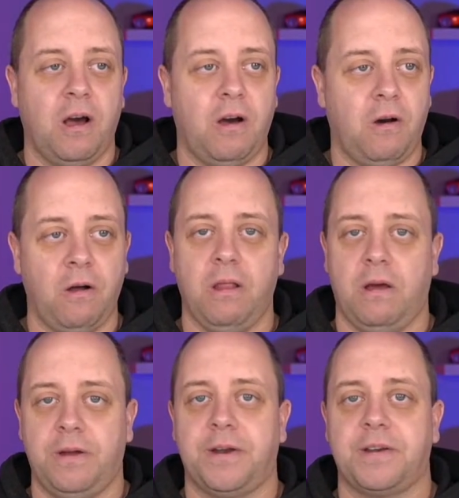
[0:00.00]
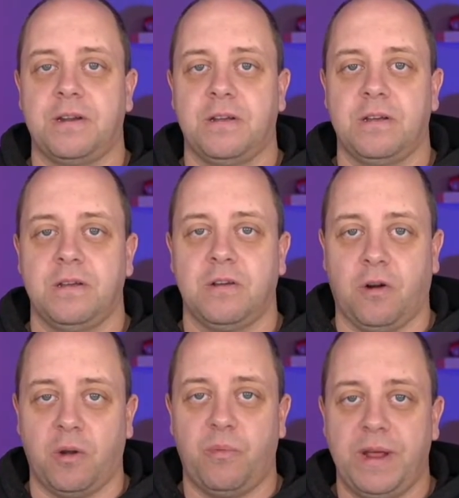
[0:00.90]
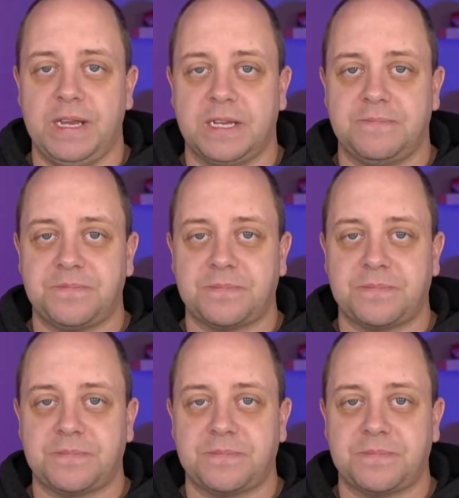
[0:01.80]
all other car brands,